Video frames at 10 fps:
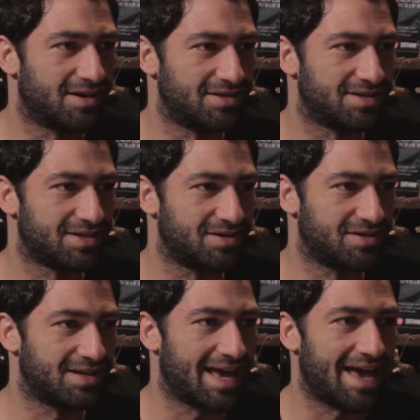
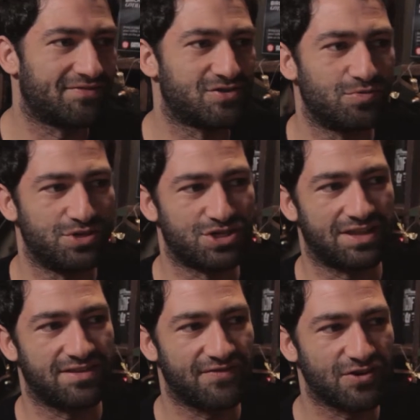until after we
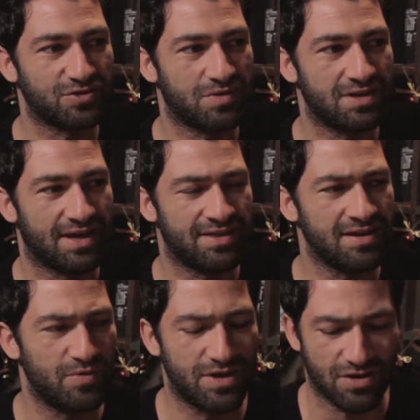shot the first one. I
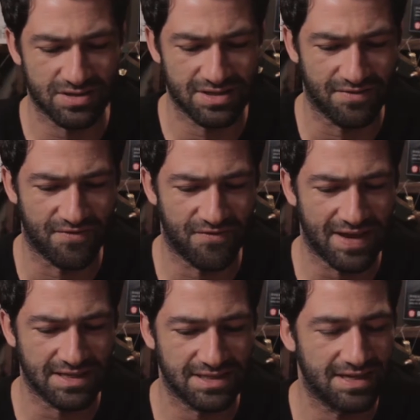think we called it the
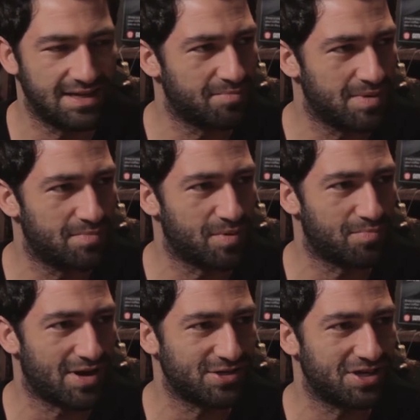Fascinating People
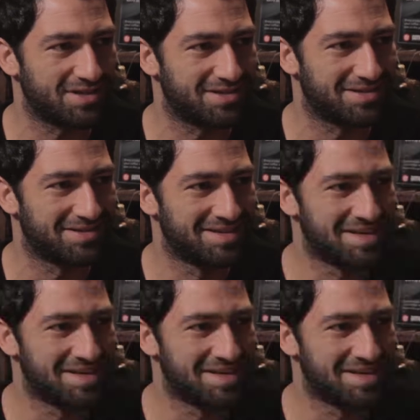Project.